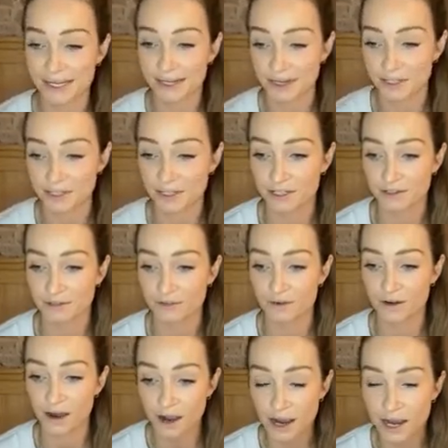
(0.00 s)
And I just
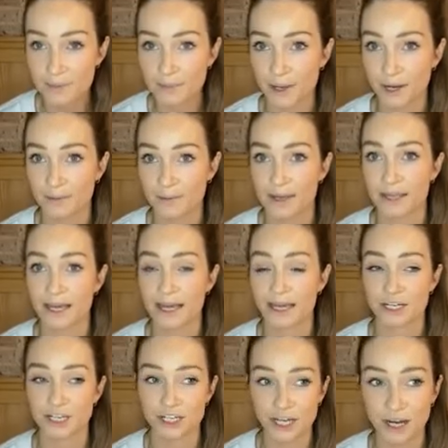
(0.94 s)
thought, I'm going to be that
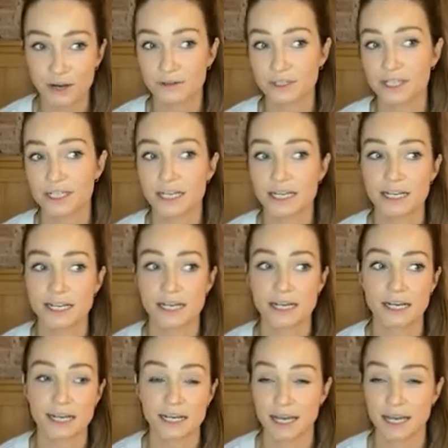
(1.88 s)
shouty,